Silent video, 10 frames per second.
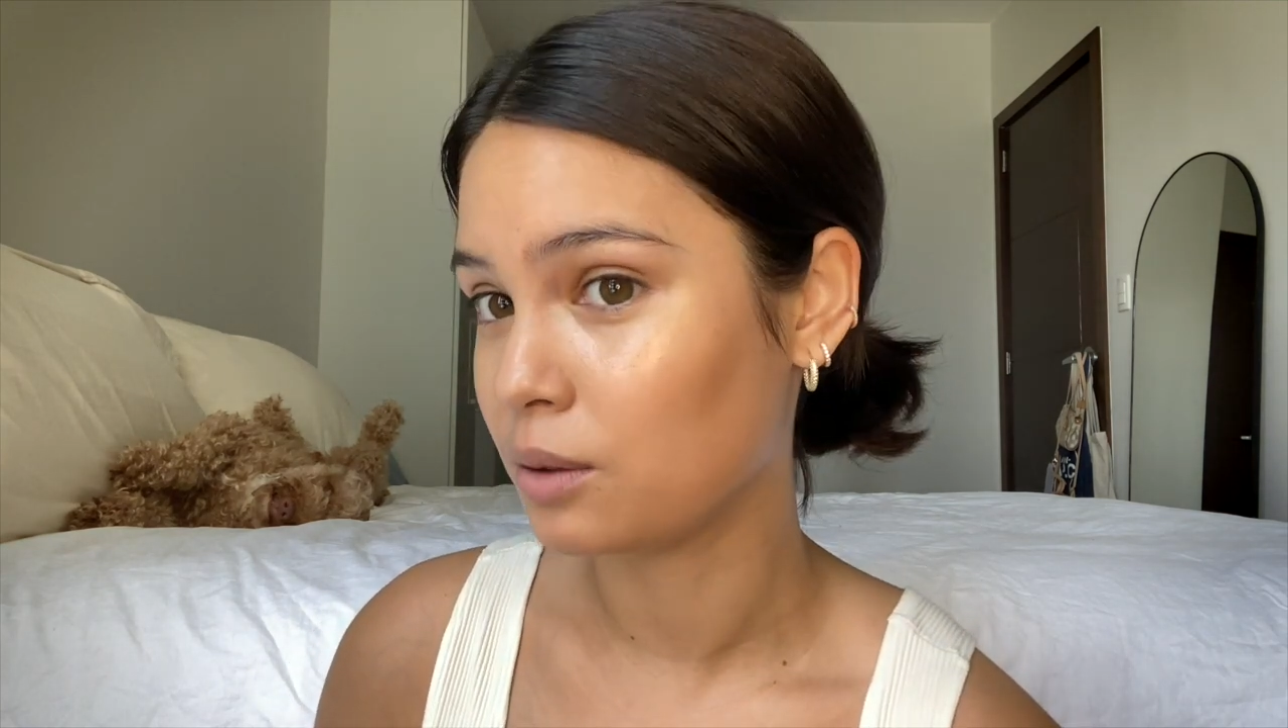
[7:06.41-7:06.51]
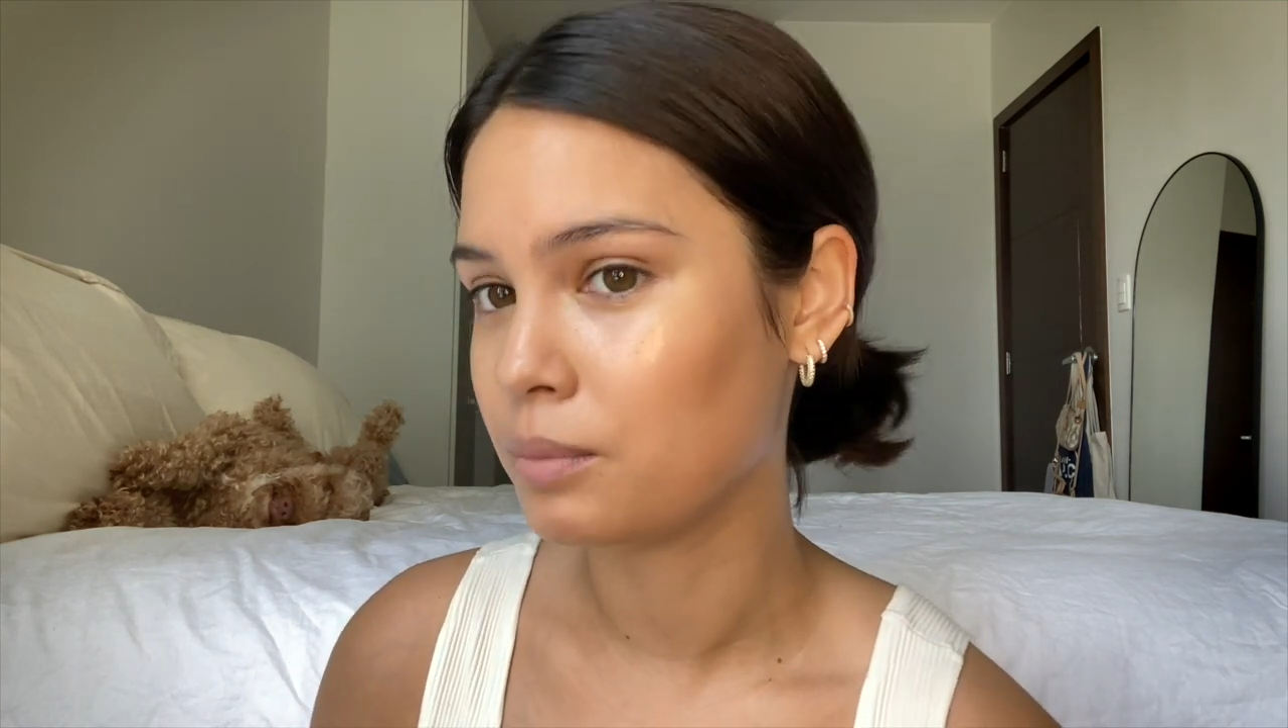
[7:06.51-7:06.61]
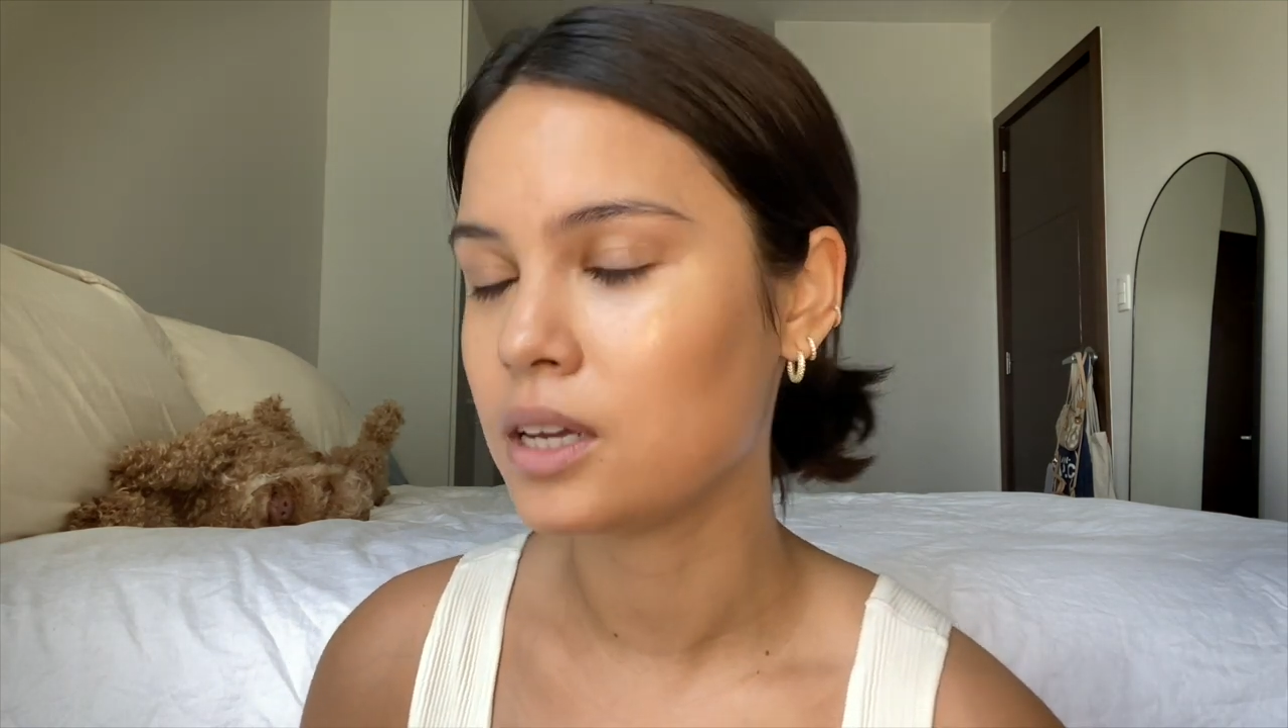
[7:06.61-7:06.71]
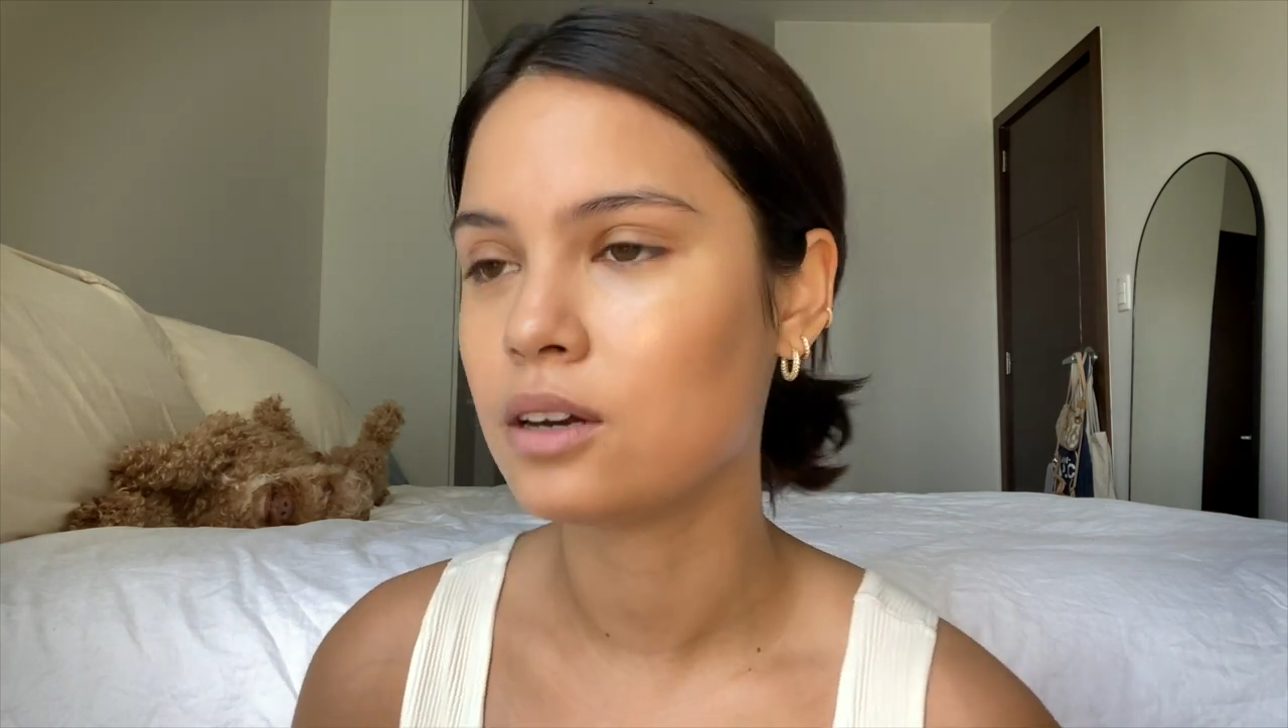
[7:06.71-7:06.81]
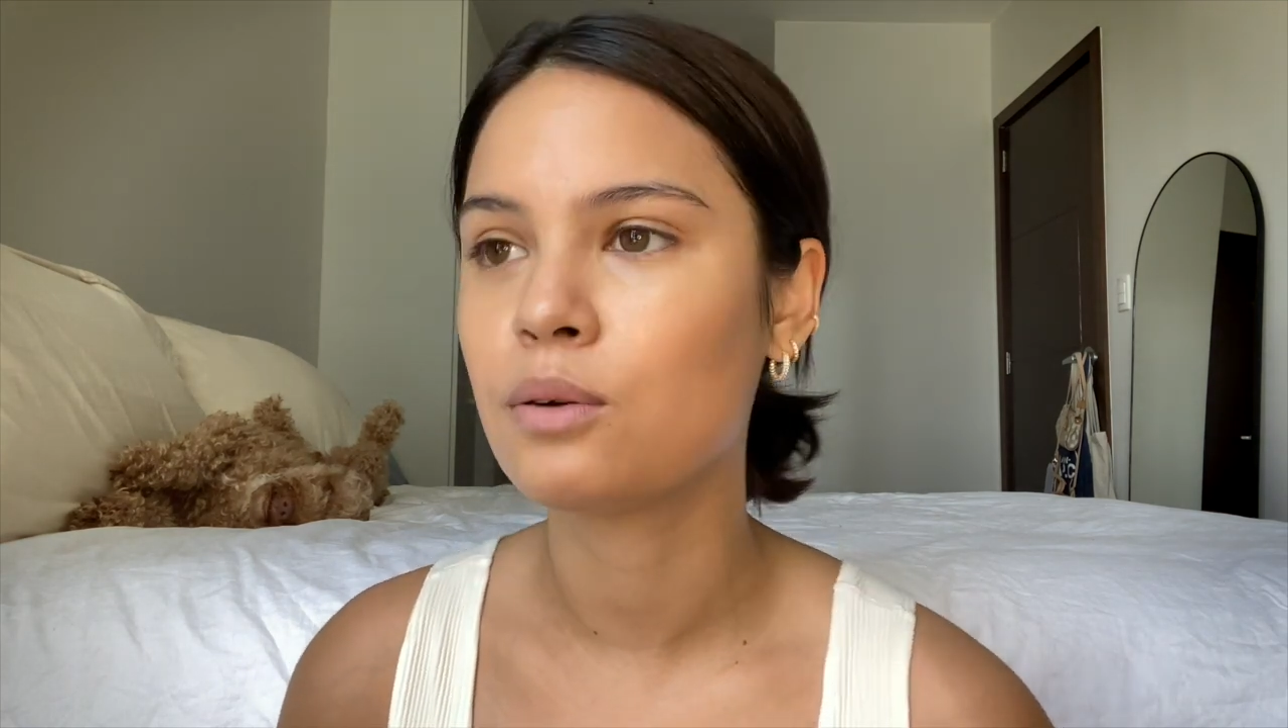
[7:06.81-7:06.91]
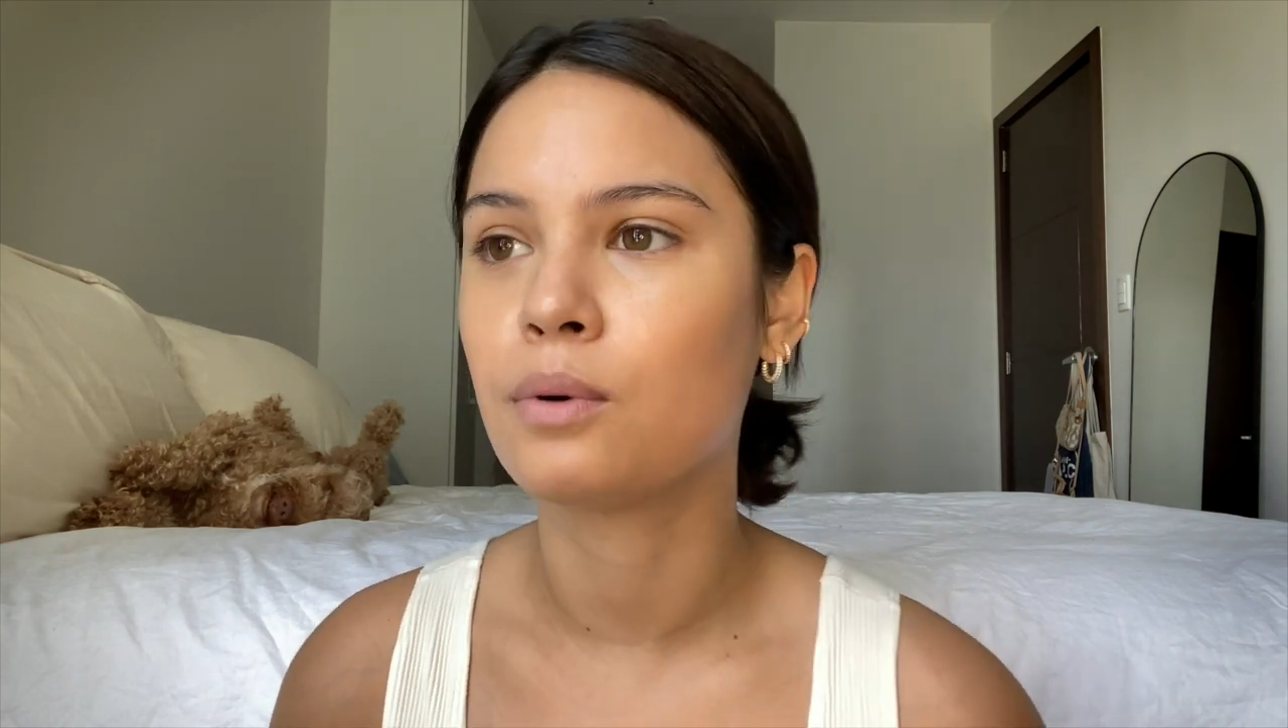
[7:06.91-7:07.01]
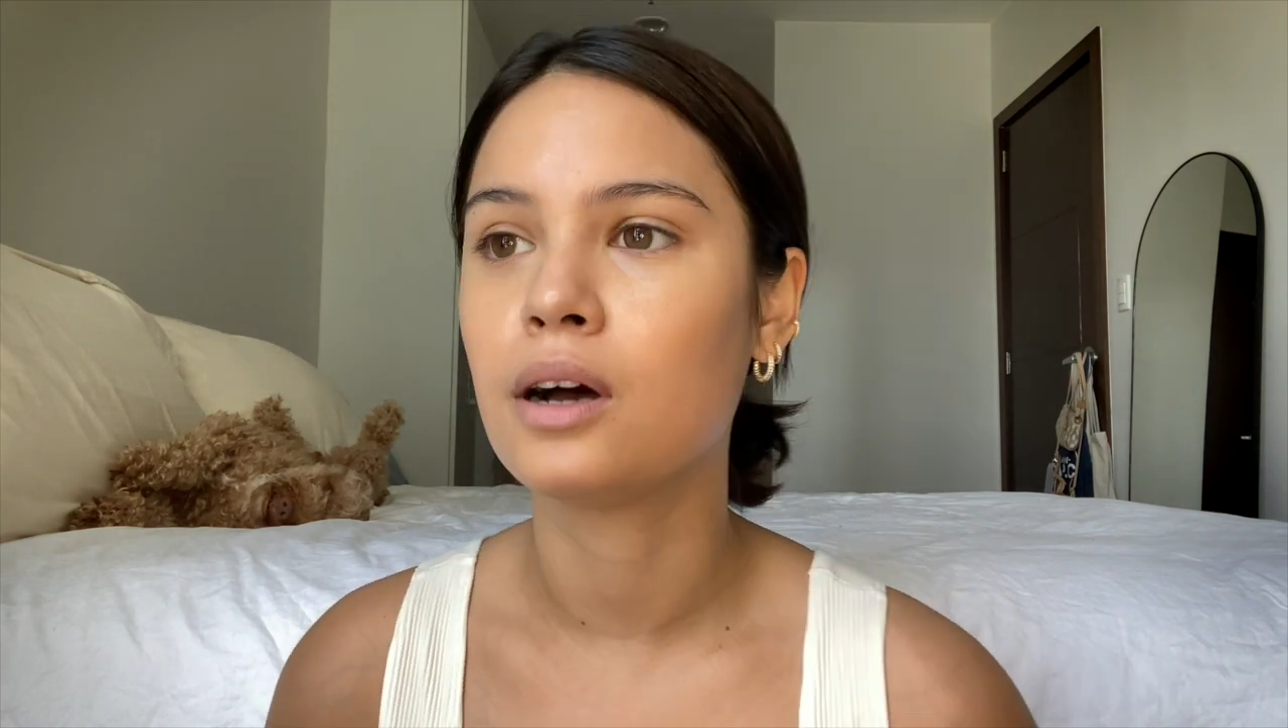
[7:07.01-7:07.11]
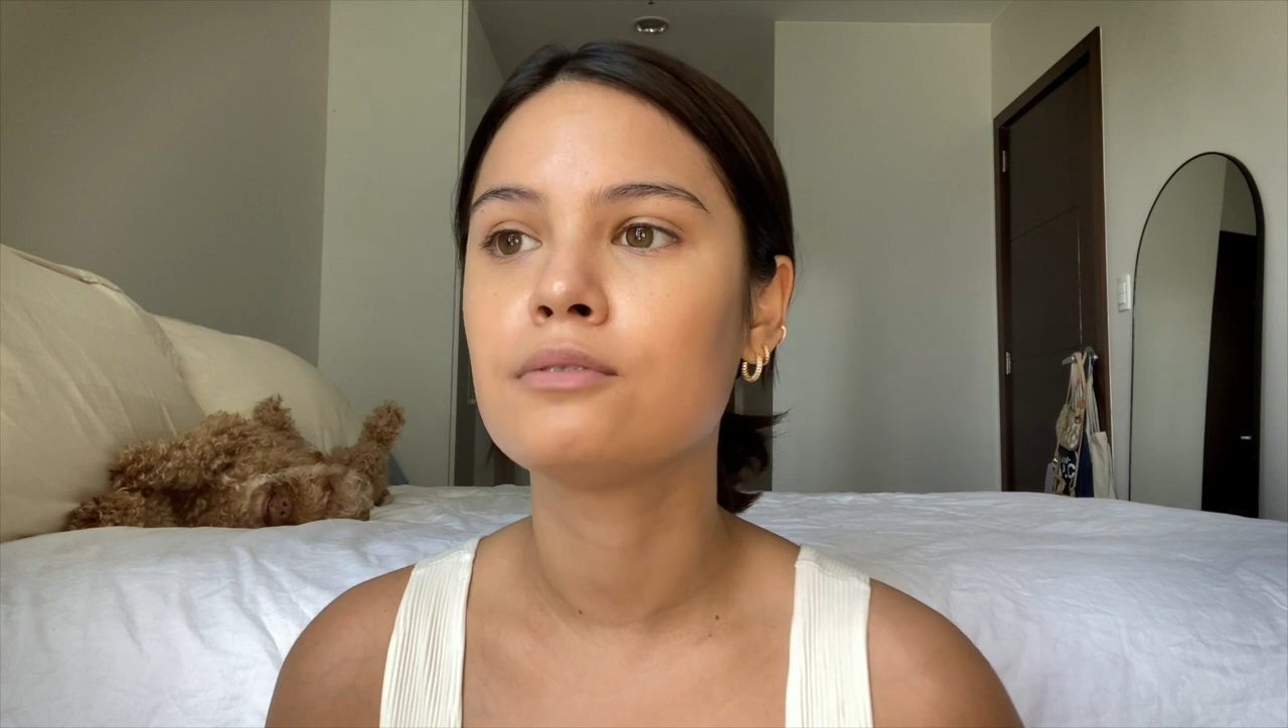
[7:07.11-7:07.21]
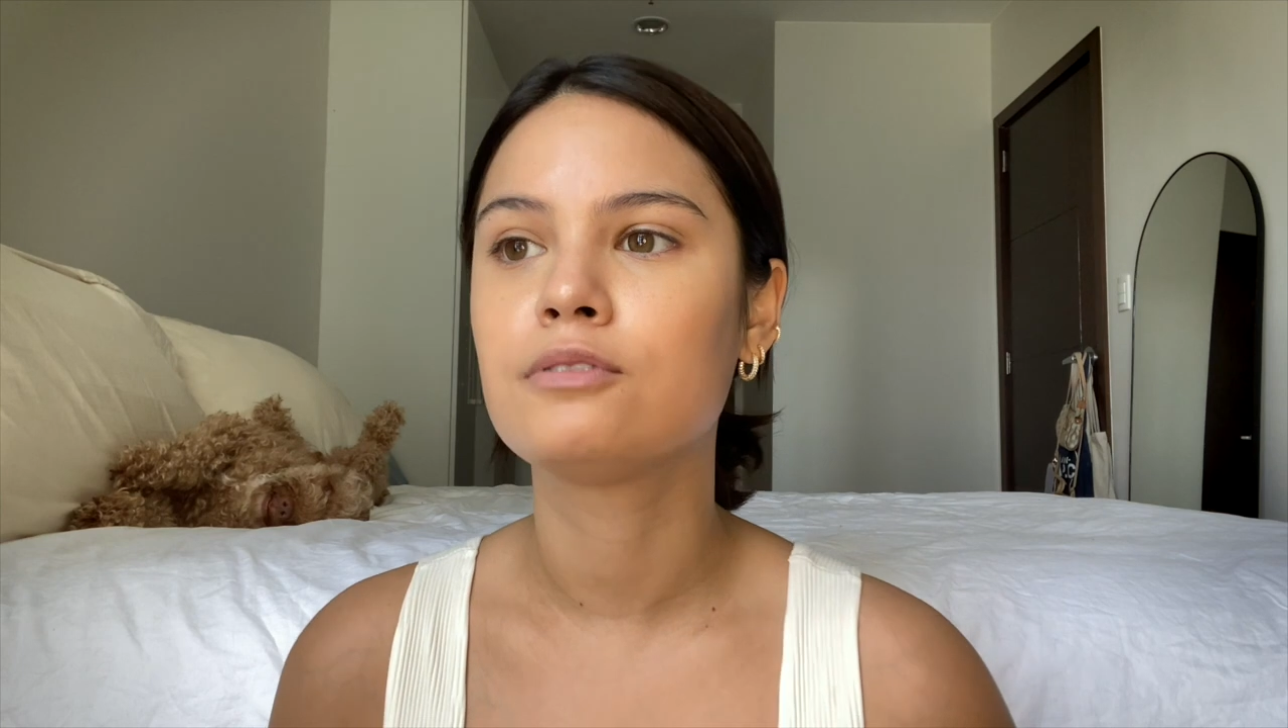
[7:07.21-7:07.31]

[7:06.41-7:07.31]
But you know what?